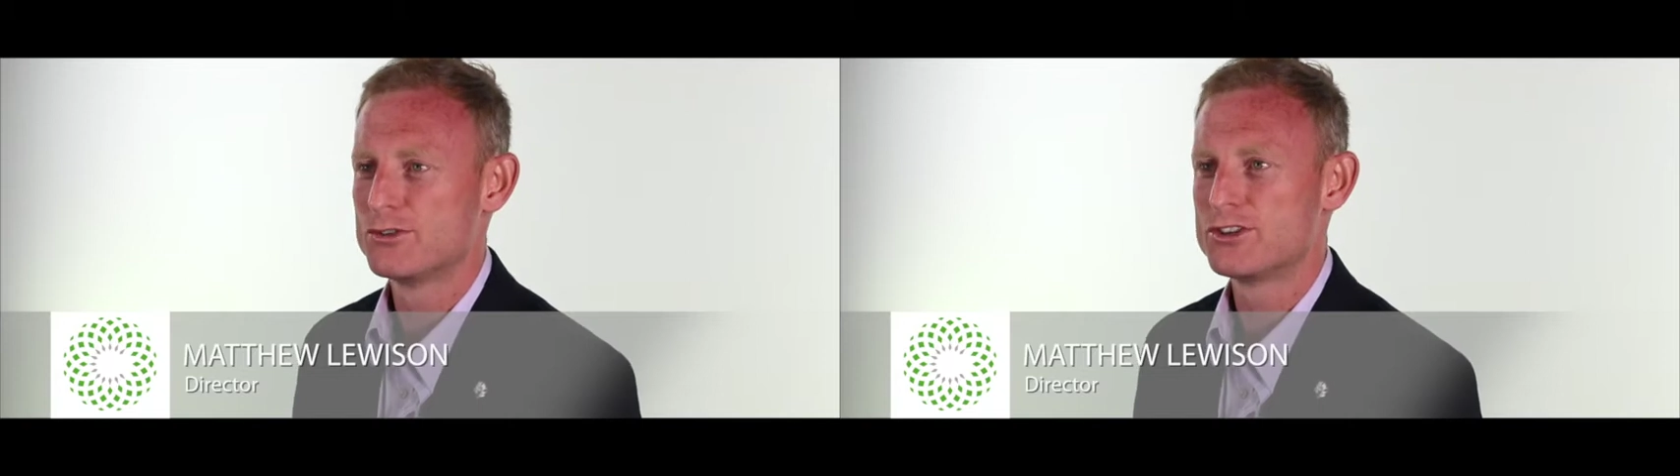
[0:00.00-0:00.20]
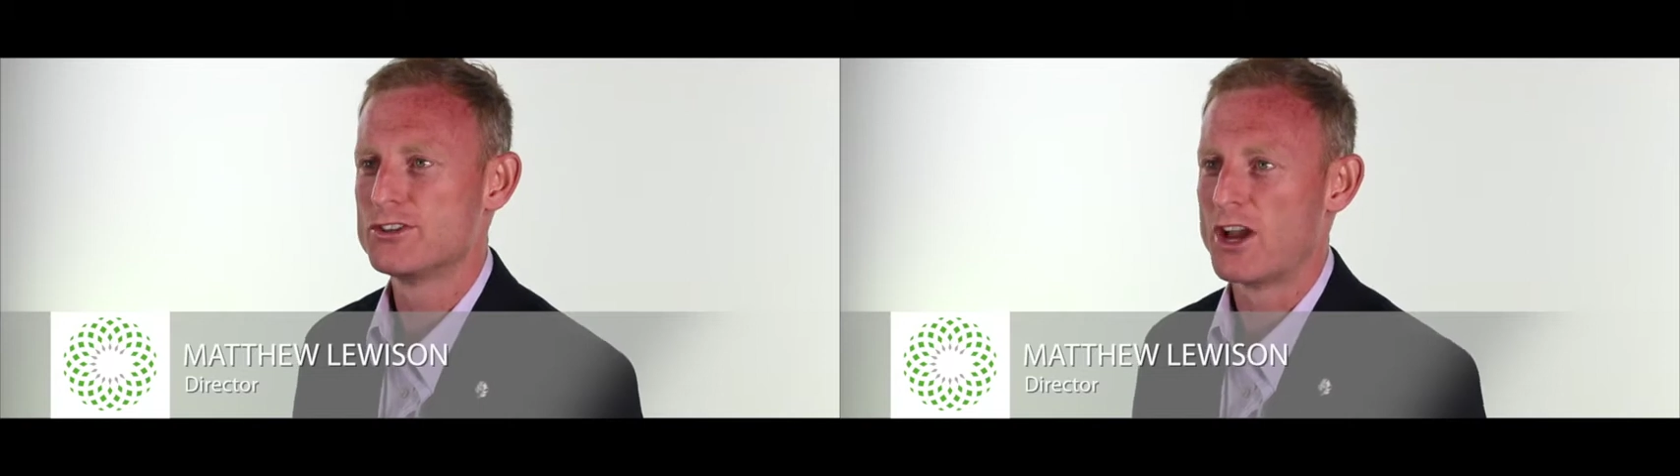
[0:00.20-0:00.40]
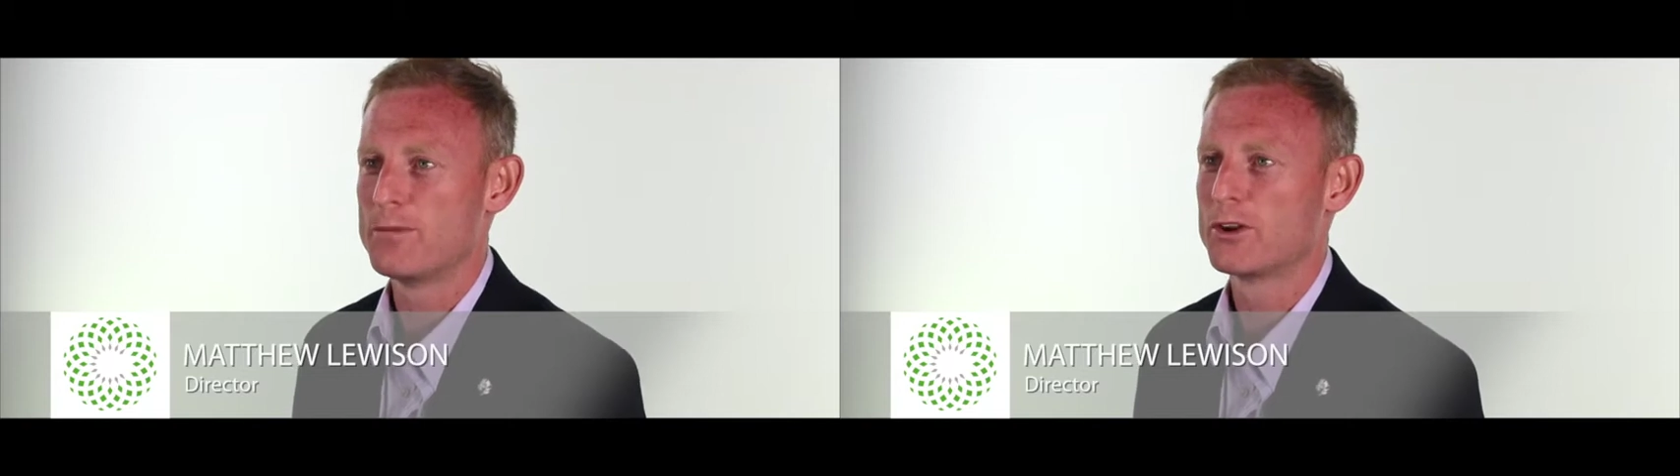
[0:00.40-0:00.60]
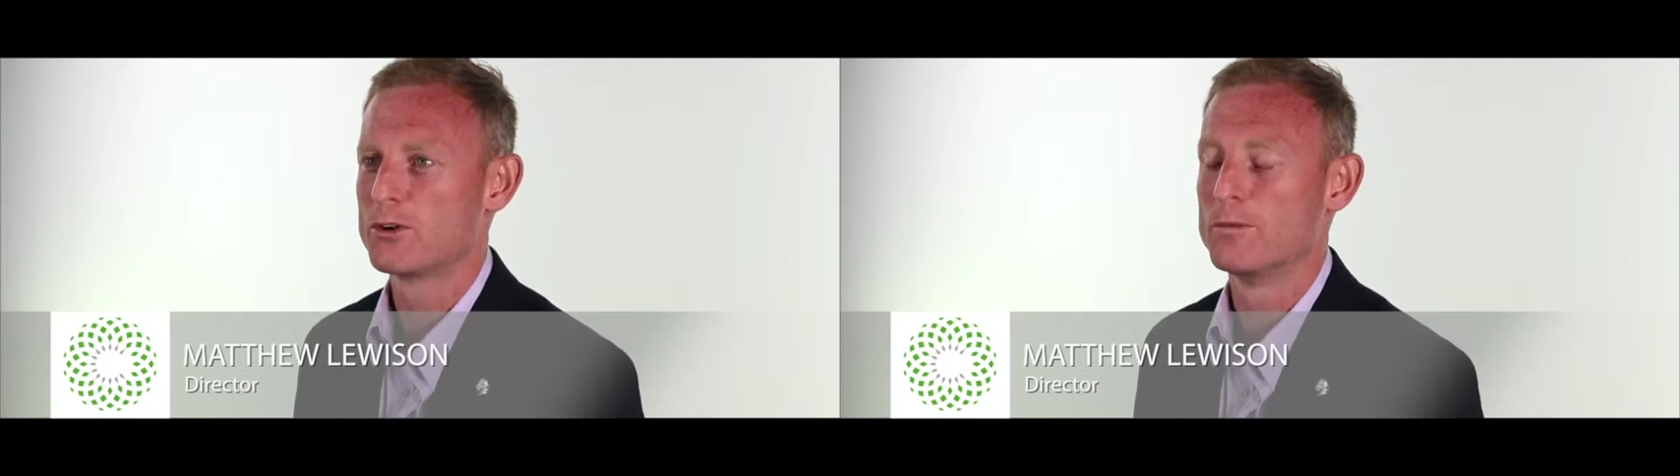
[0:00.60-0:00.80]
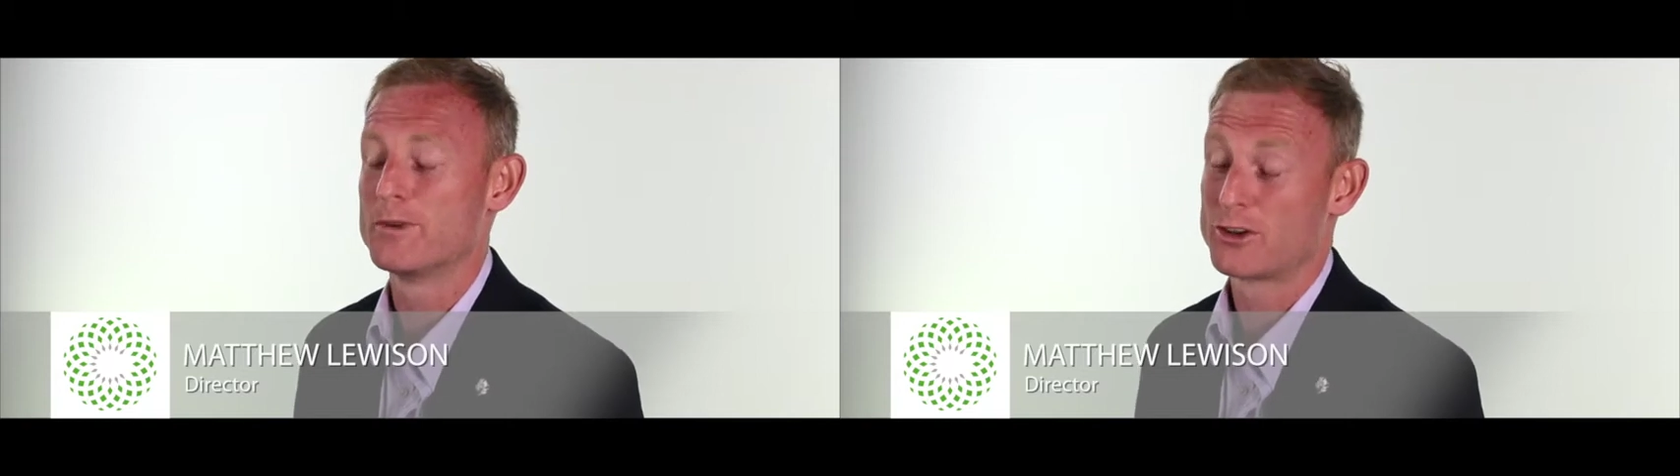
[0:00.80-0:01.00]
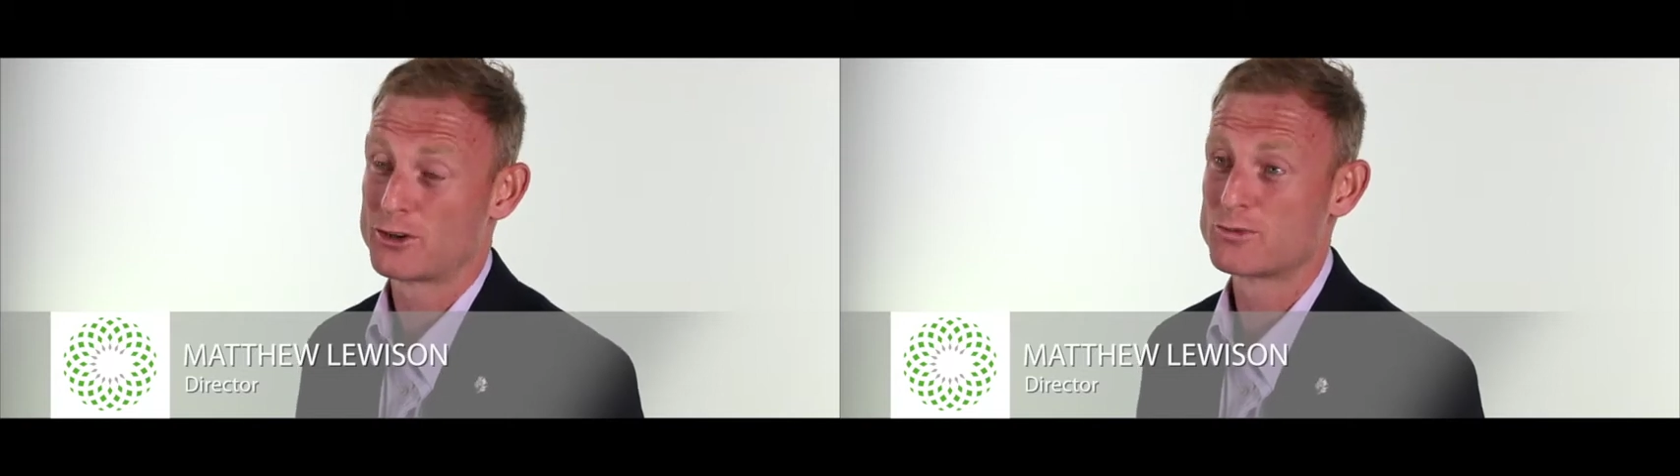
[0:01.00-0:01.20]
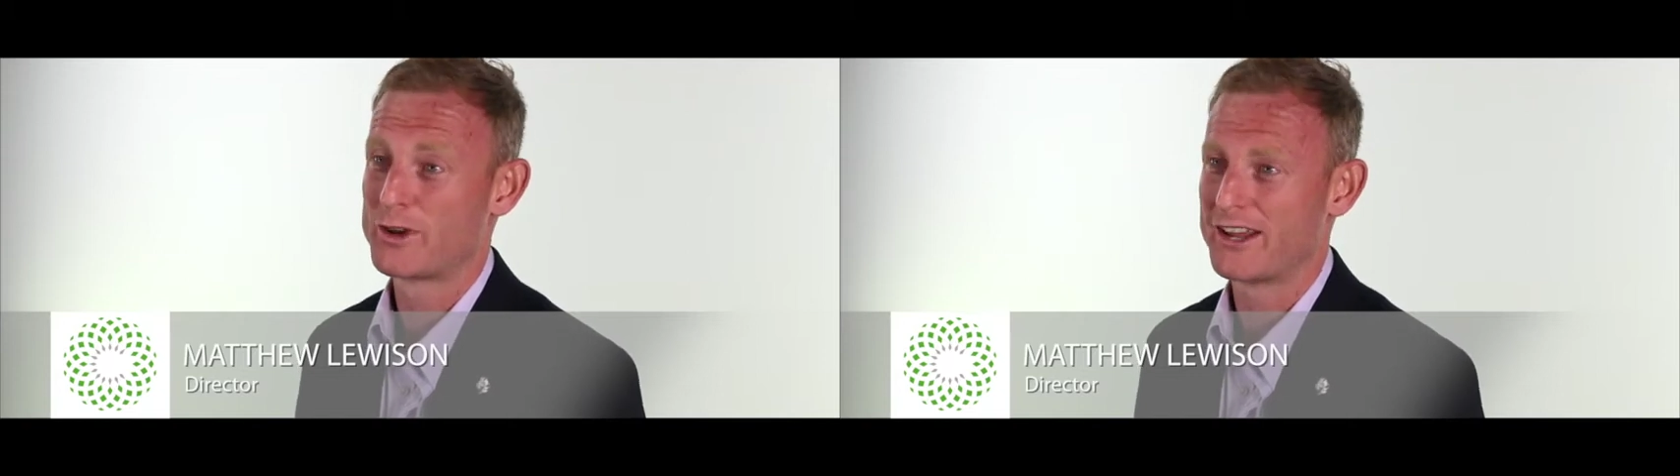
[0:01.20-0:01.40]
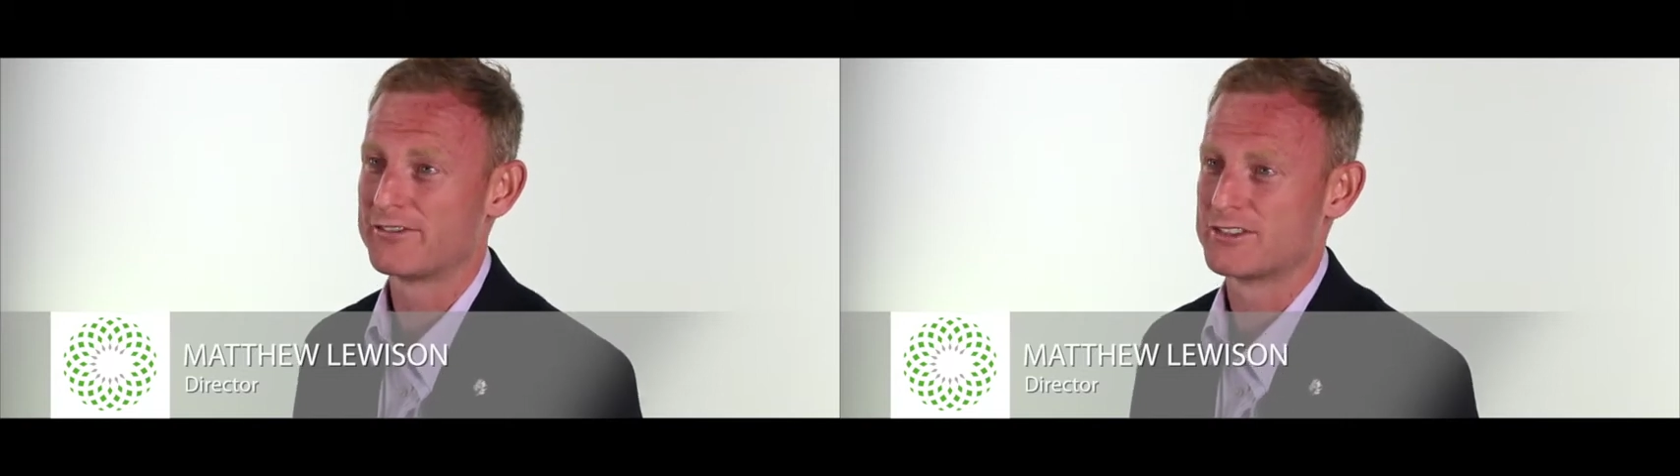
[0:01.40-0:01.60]
should choose OpenCorp because
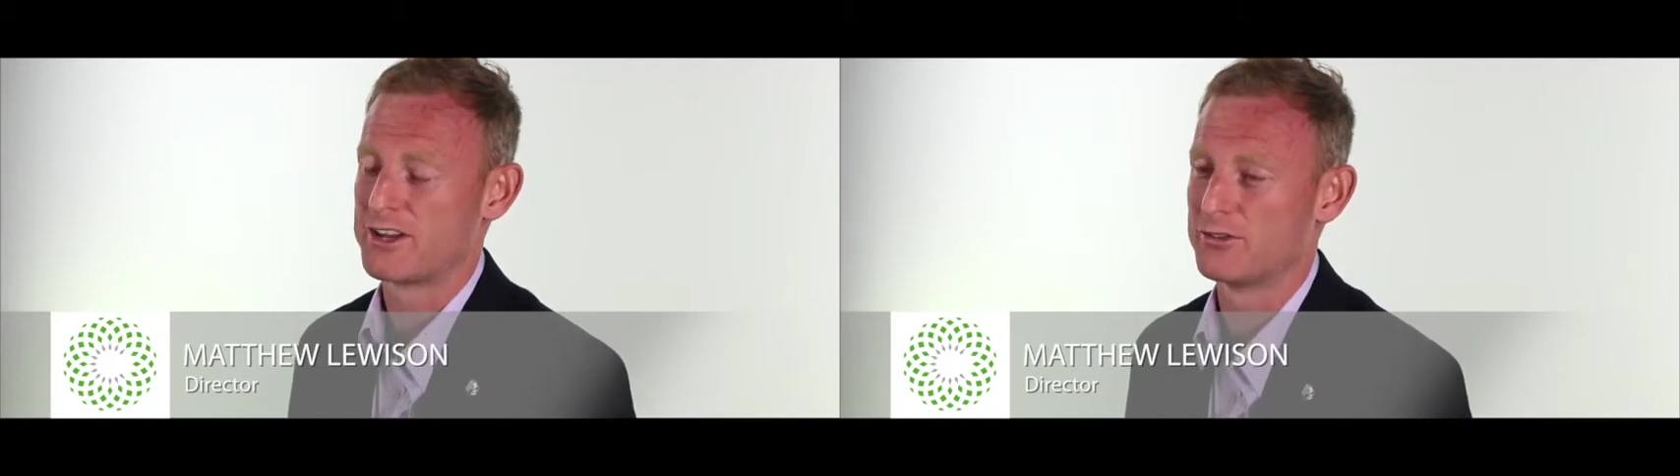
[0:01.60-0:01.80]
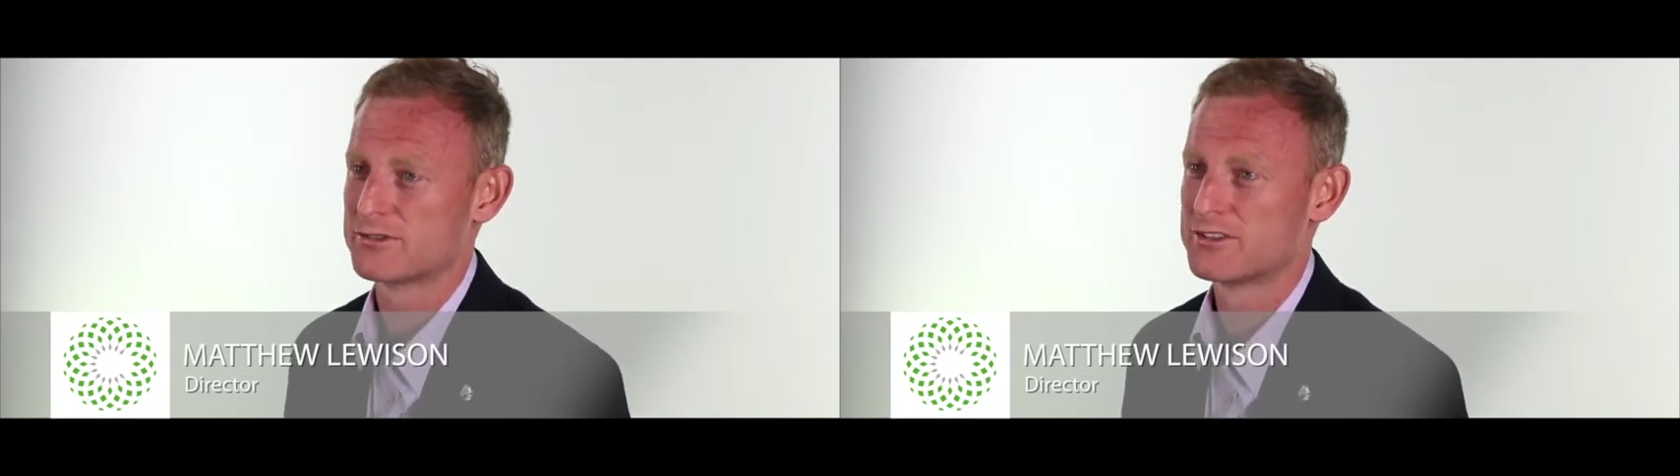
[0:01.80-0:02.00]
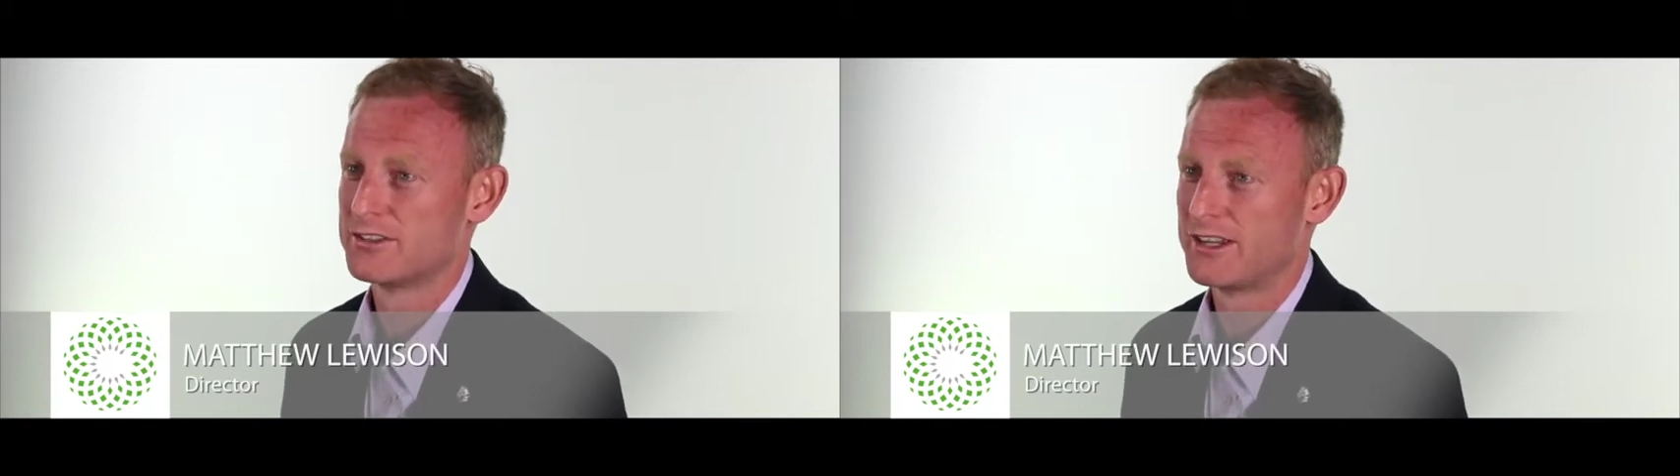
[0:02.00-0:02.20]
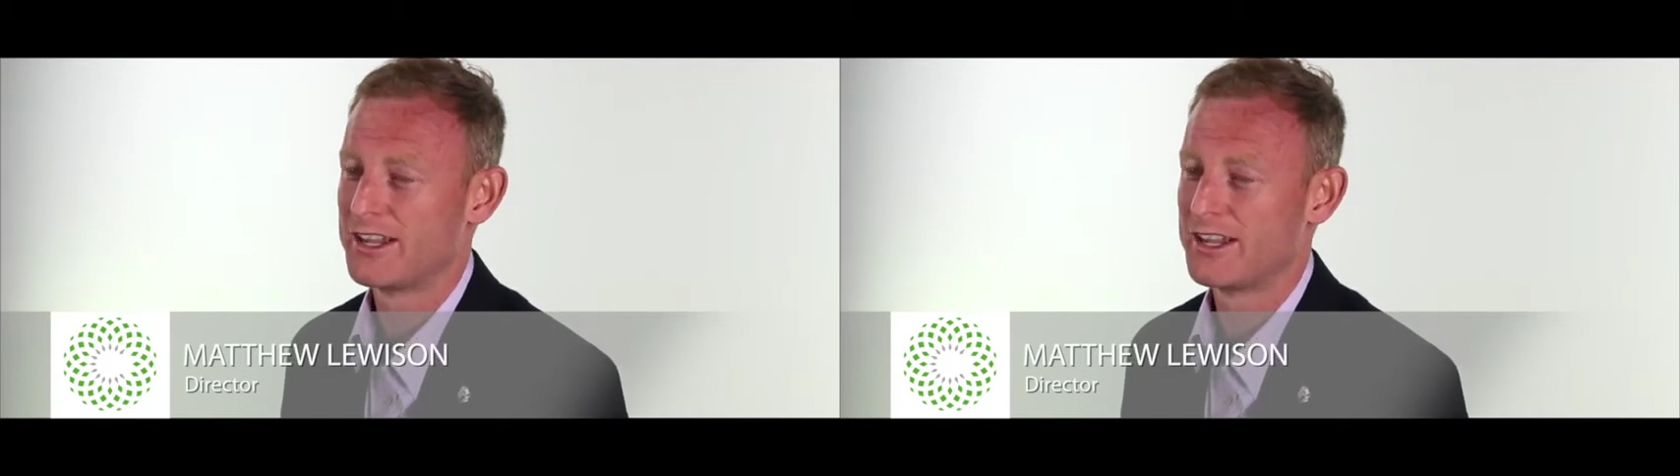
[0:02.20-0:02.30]
we get results.